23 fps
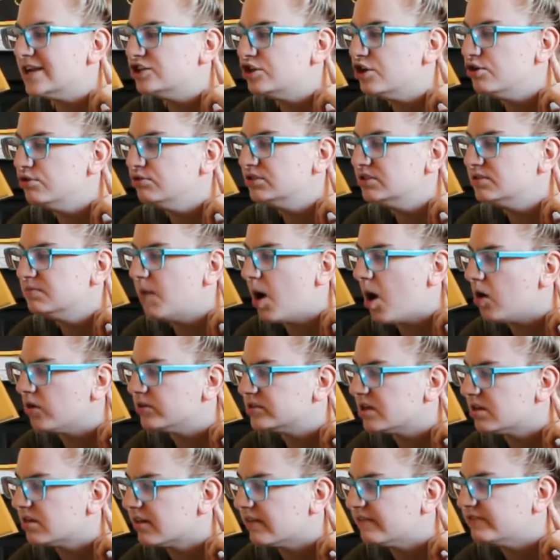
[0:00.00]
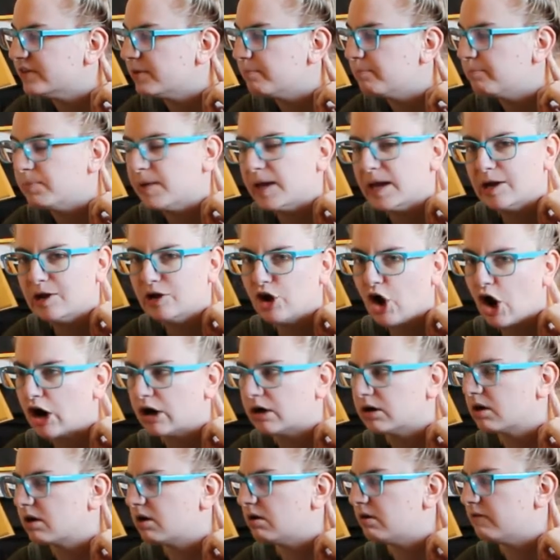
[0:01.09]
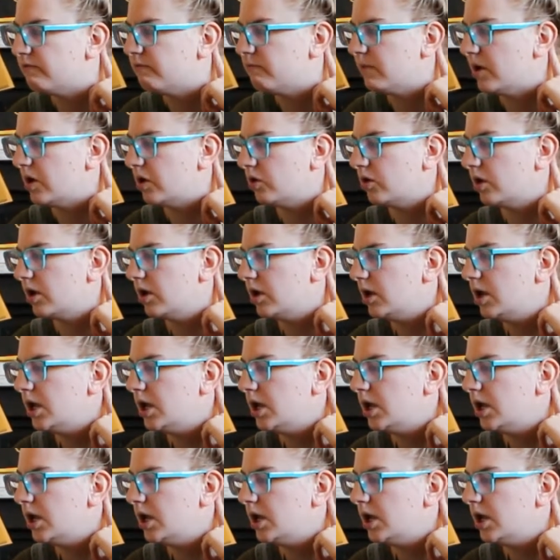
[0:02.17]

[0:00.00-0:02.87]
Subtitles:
too small to lift a big carton of milk.